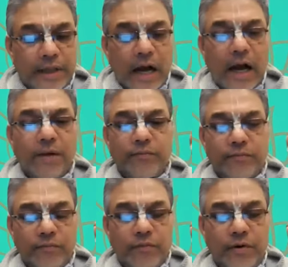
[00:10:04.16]
Dham,
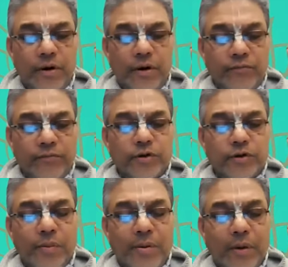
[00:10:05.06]
which
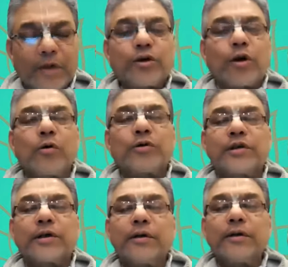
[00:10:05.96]
would be much
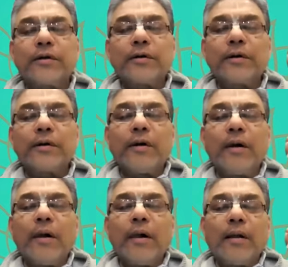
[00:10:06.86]
closer
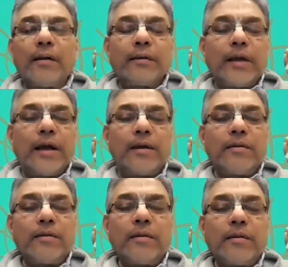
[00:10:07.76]

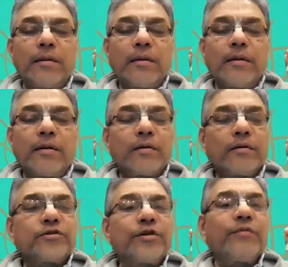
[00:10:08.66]
than
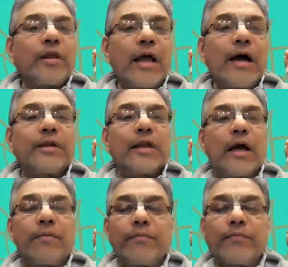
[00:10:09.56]
Sri Vrindavan
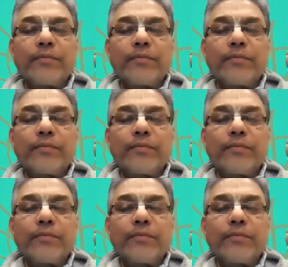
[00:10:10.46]
Dham.